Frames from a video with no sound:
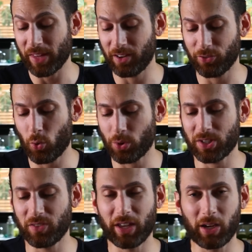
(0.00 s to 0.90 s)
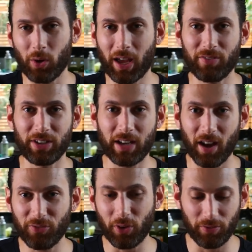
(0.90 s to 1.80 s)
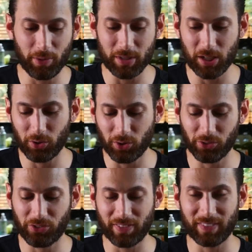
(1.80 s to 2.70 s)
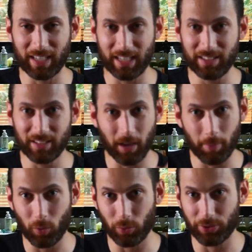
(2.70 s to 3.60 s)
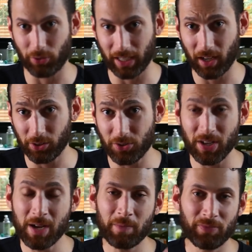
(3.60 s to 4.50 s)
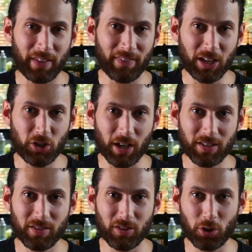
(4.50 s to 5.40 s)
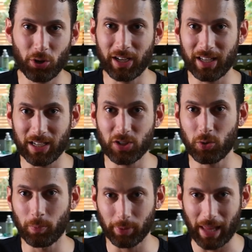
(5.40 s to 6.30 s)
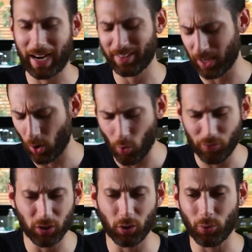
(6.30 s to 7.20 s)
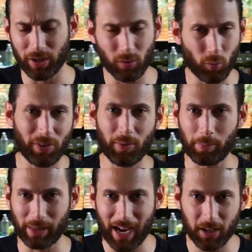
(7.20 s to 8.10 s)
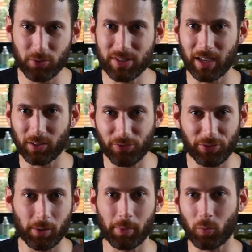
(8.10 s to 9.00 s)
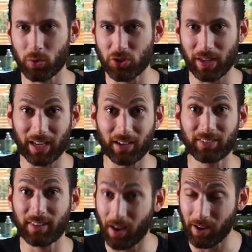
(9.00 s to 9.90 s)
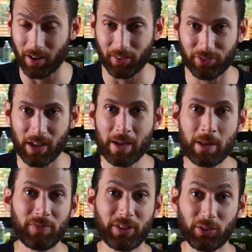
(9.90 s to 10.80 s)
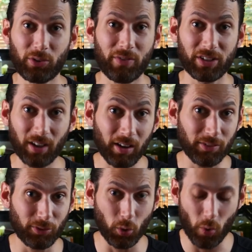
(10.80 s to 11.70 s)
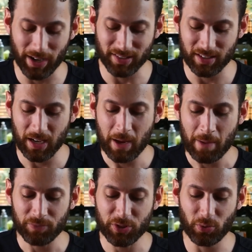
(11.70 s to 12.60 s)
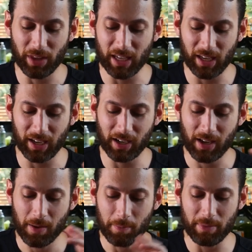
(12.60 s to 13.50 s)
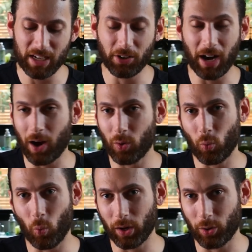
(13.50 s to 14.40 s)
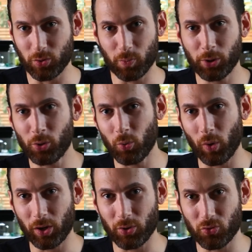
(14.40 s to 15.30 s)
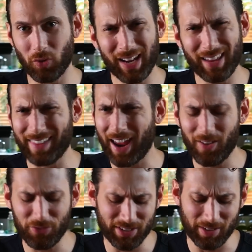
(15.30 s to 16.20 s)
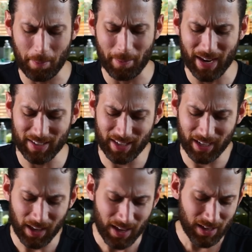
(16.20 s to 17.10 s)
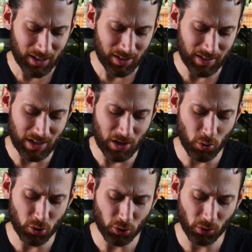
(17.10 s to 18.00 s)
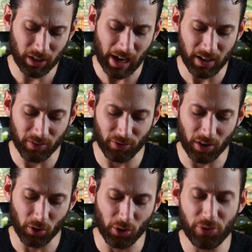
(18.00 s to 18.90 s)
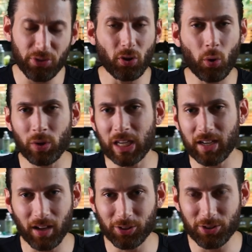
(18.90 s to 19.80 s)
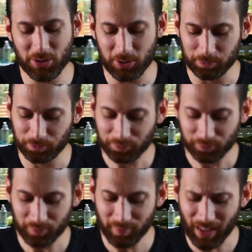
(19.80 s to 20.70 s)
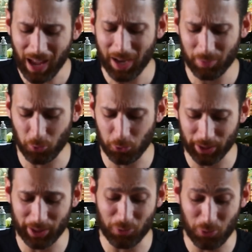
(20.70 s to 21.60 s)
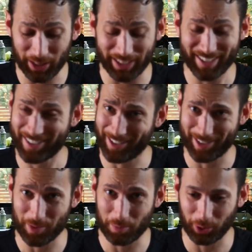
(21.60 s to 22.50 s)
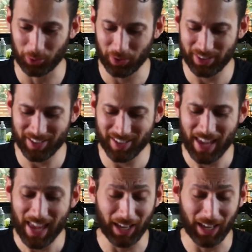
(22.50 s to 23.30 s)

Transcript: And of course, if they don't have enough of the materials that they need to come out with the right colors, then they just turn it into black. They overload it with black recycled filament, which they get a ton of. And they also have a ton of requests. So they can meter out what goes blue, what goes red, and have these amazing neutral kind of earth tony colors. I am really, really excited to print with this.